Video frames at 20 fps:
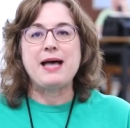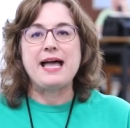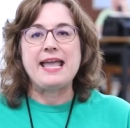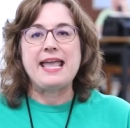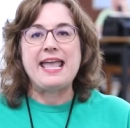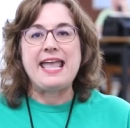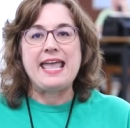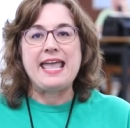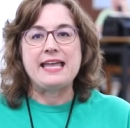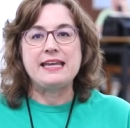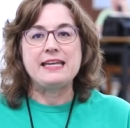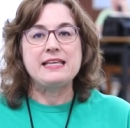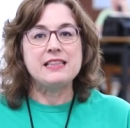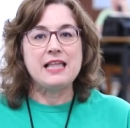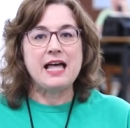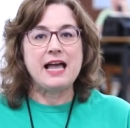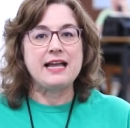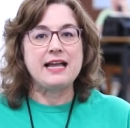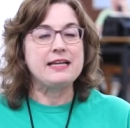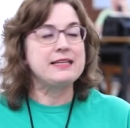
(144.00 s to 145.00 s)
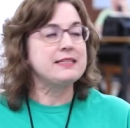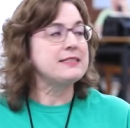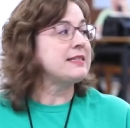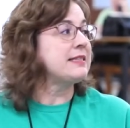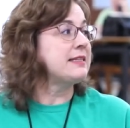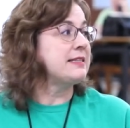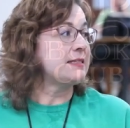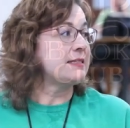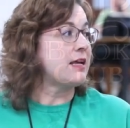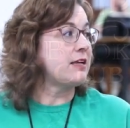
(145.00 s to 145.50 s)
Annie Lyons, and this
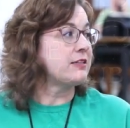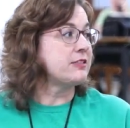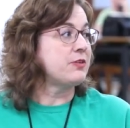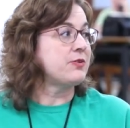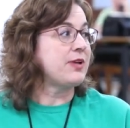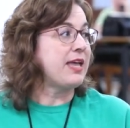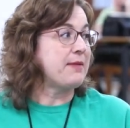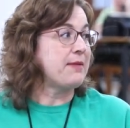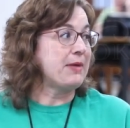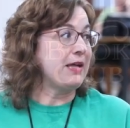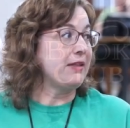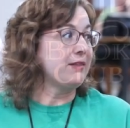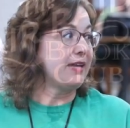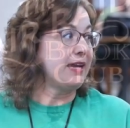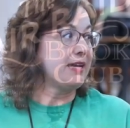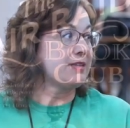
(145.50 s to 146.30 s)
also came out last